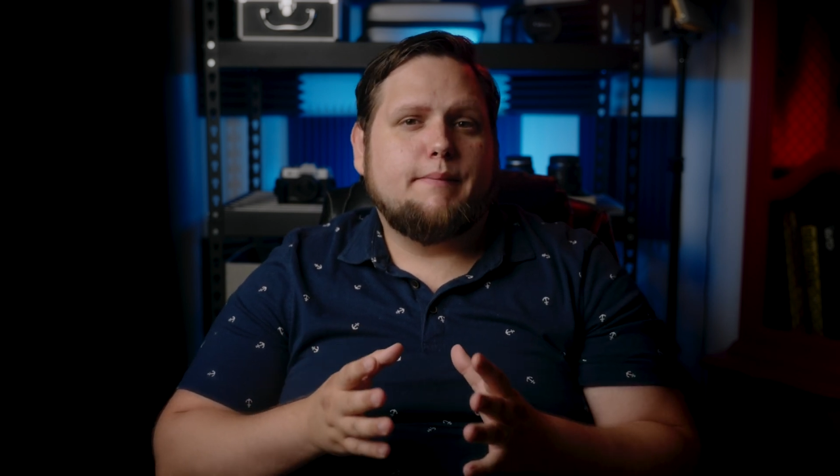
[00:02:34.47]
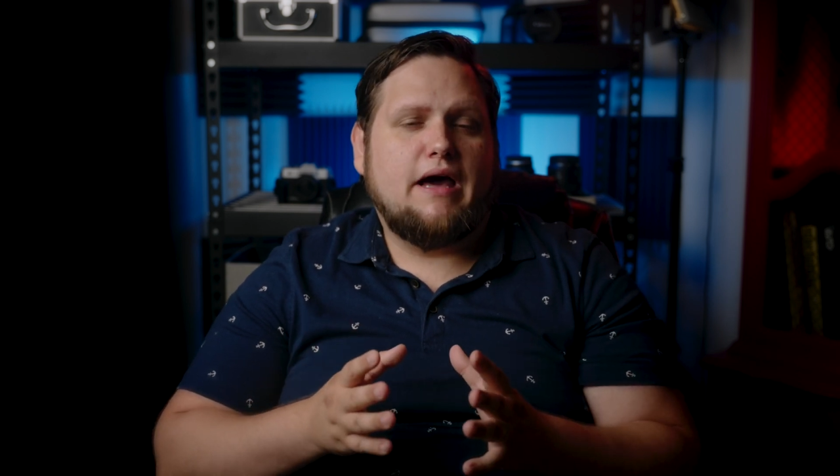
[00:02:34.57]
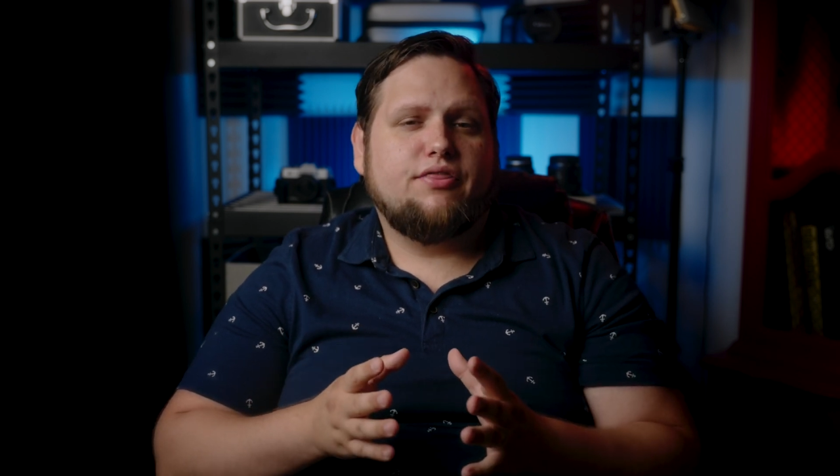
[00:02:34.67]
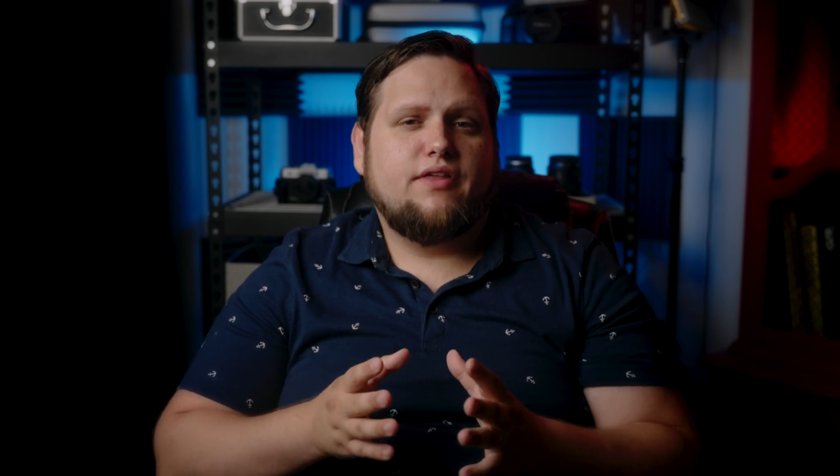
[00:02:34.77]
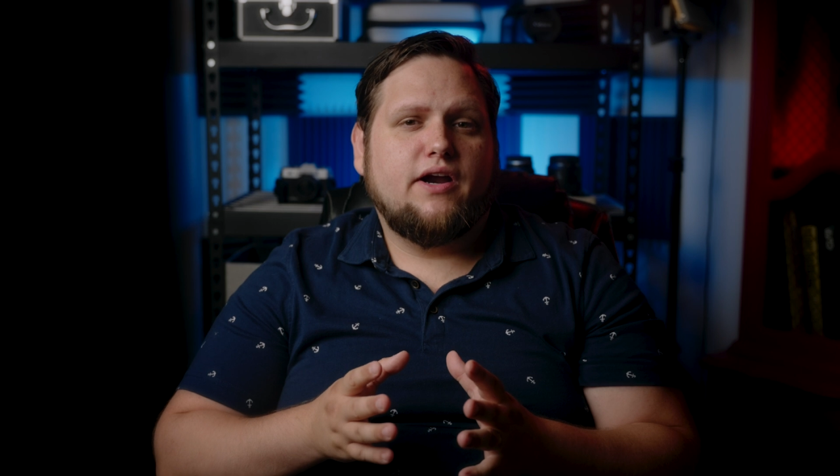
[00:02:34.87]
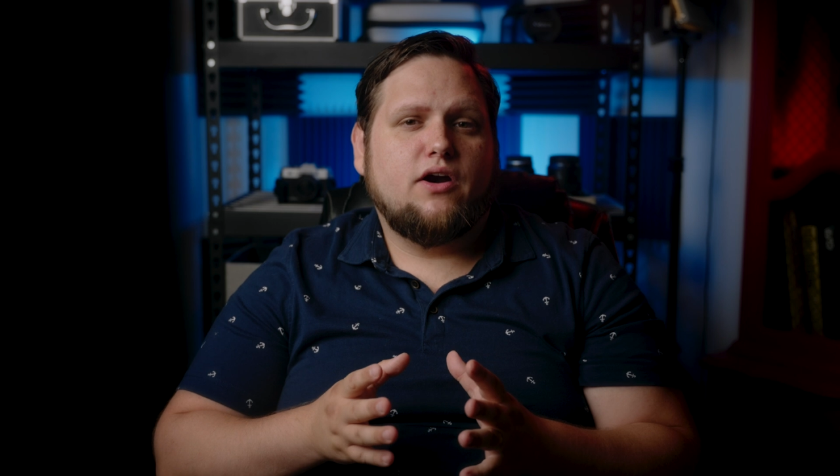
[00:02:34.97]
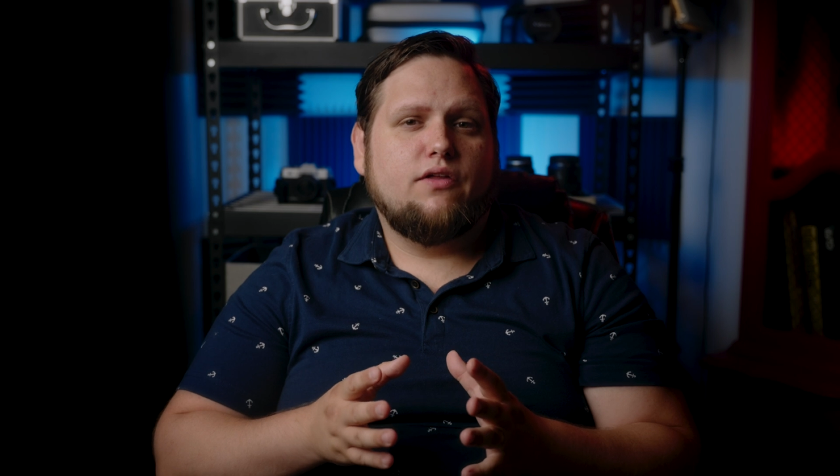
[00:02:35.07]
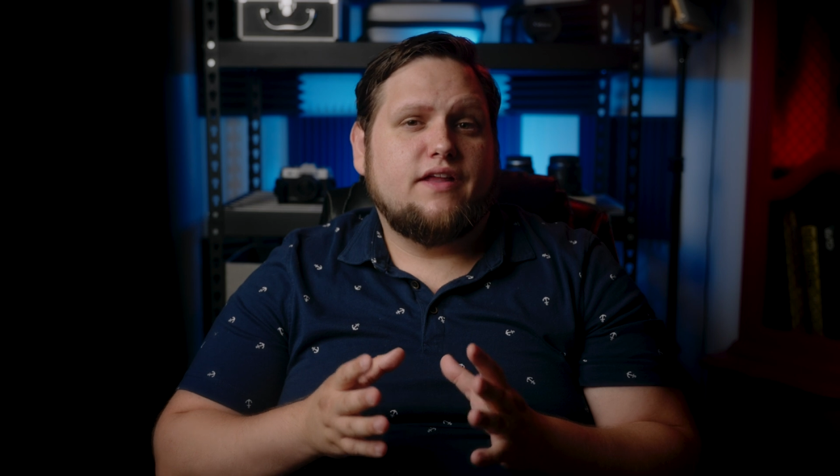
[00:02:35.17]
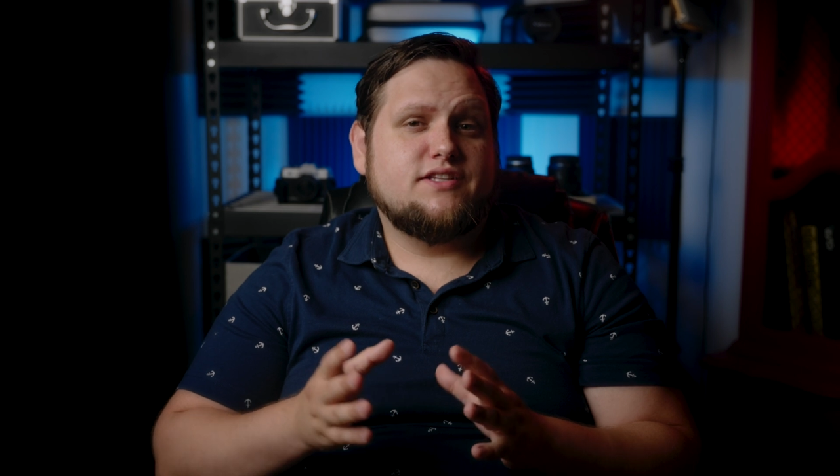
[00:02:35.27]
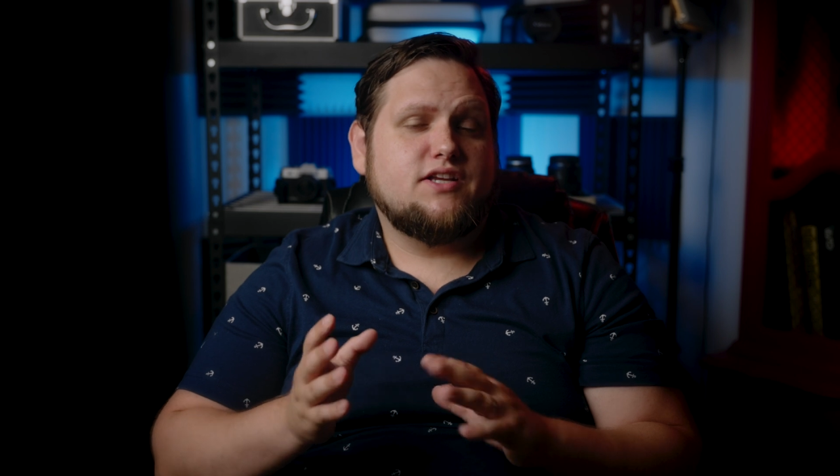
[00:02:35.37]
out there
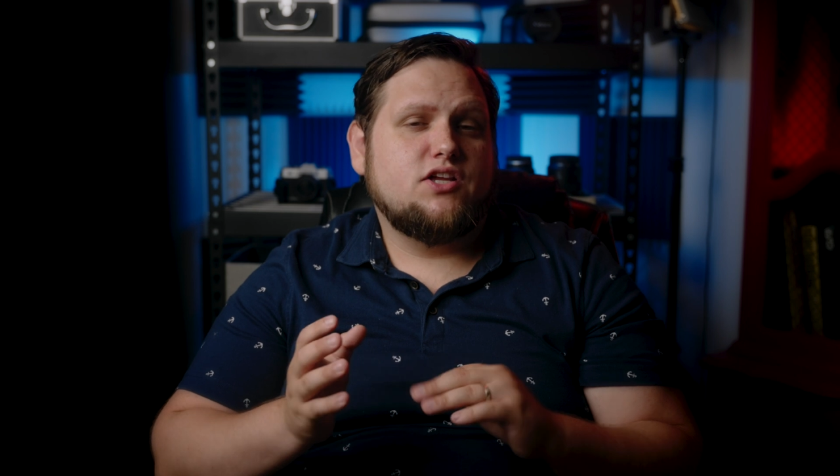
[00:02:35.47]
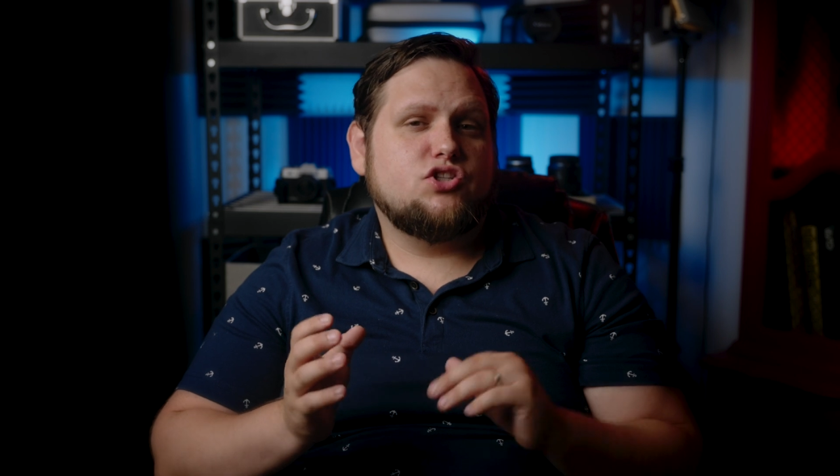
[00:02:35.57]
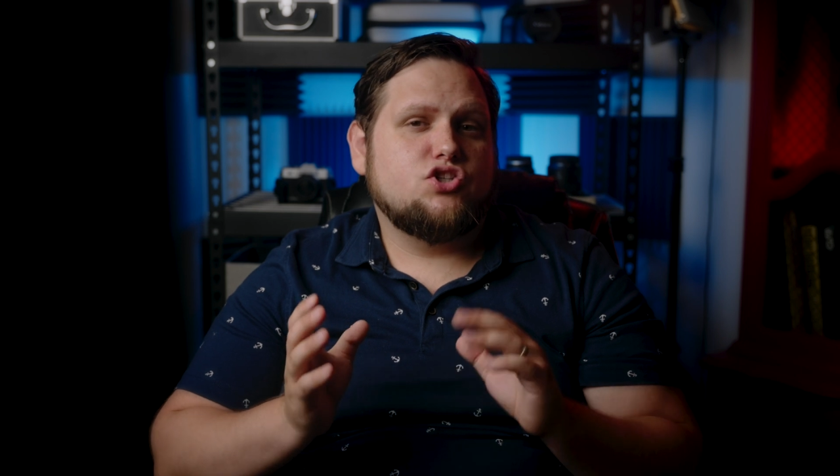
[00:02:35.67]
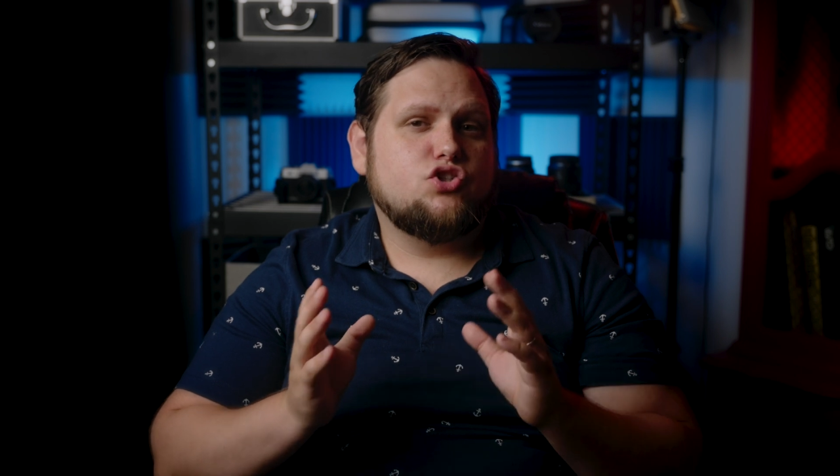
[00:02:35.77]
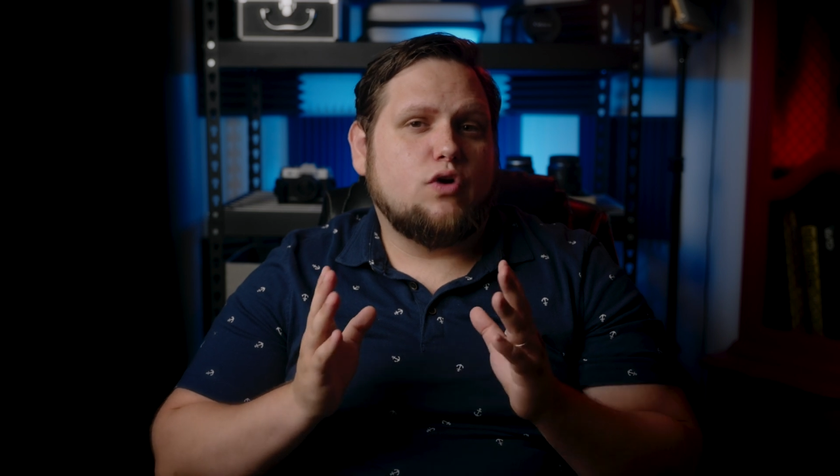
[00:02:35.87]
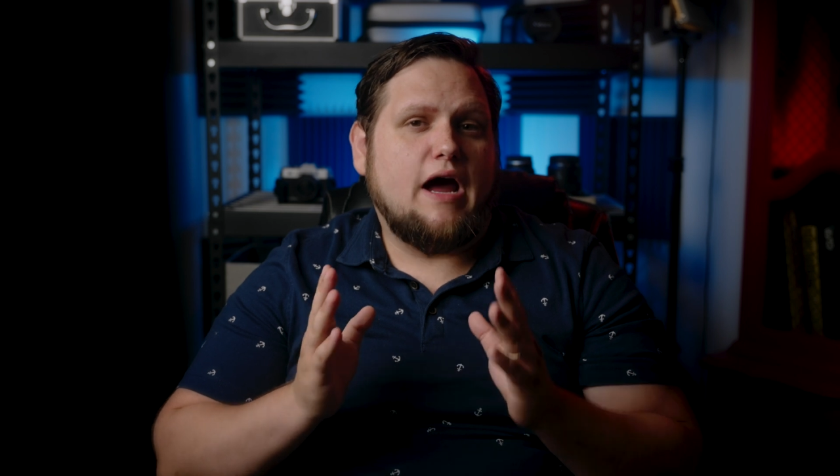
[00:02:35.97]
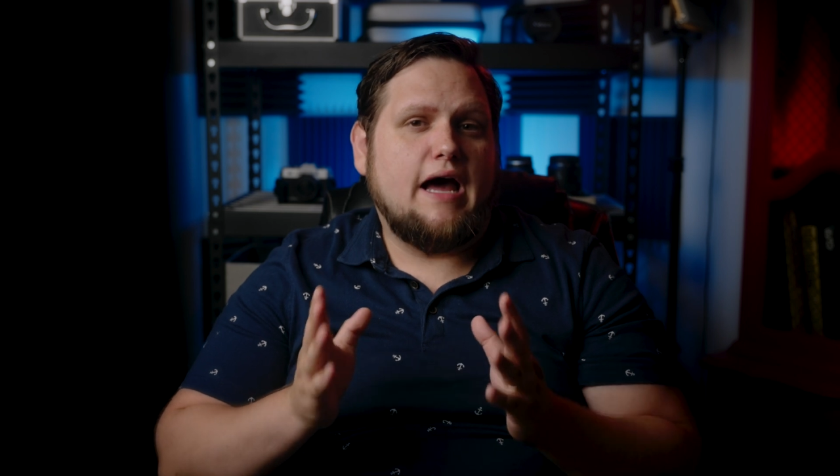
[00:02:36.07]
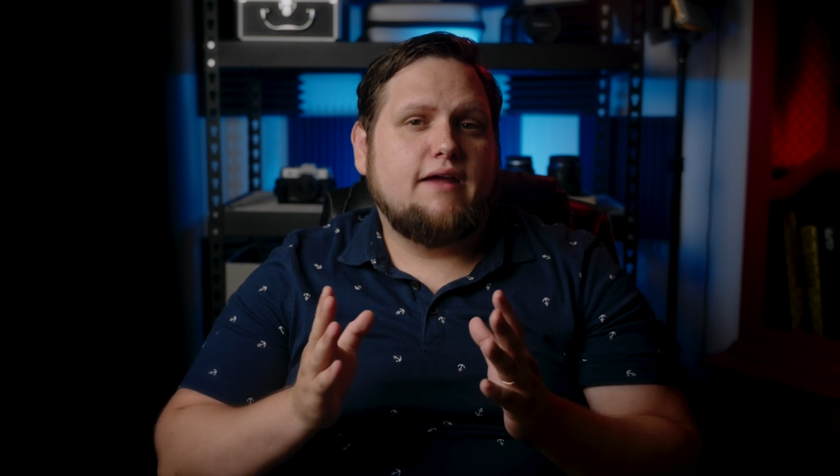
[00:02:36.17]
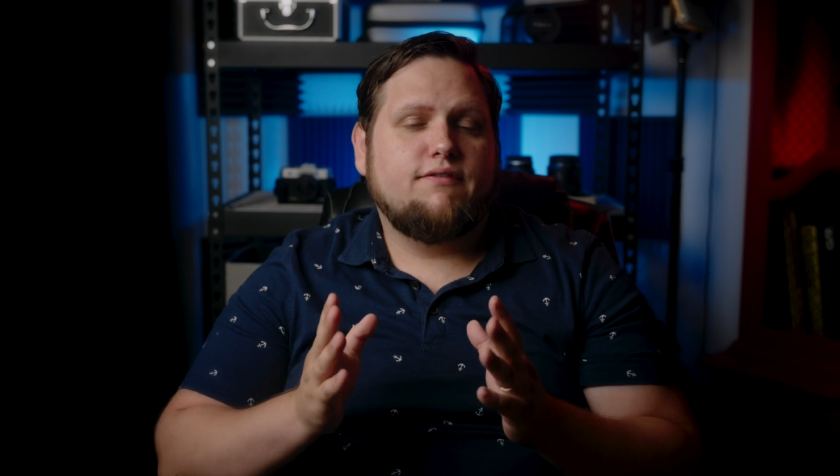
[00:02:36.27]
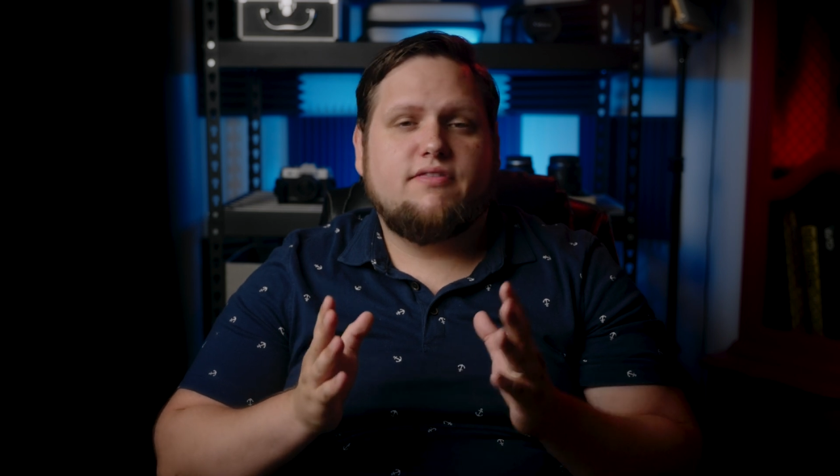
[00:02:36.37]
that's gonna just
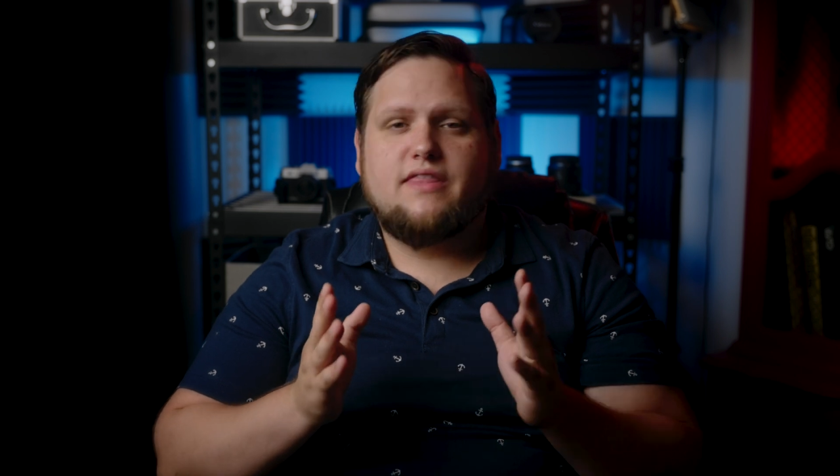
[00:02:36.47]
drive